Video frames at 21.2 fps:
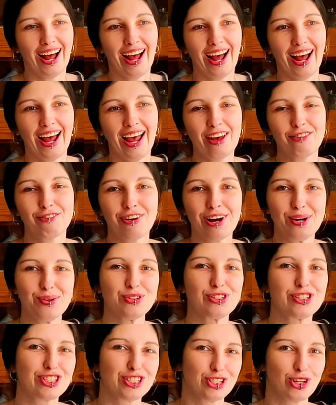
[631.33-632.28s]
I
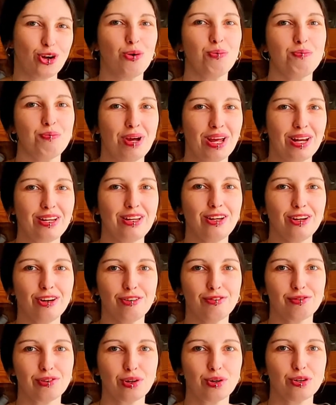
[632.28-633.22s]
found so many
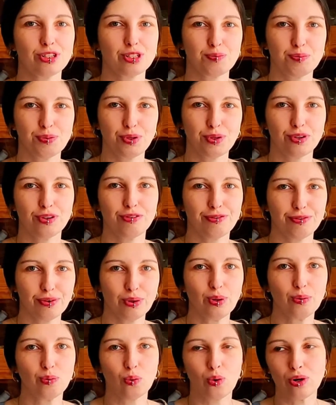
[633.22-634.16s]
of those
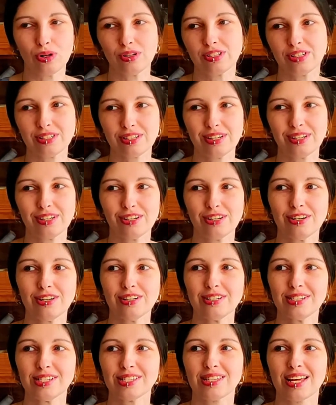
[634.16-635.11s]
beautiful wall
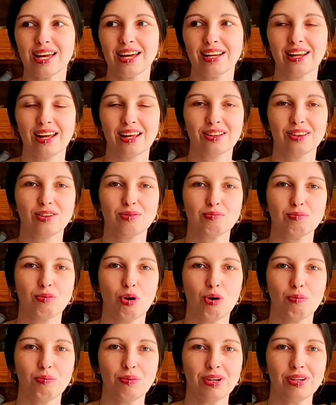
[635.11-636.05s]
stickers that at the
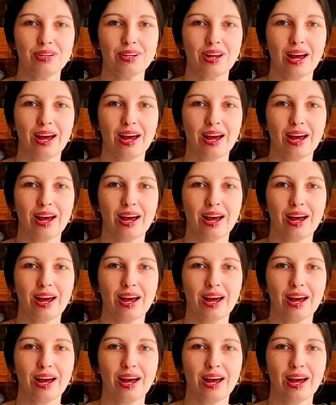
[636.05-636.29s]
moment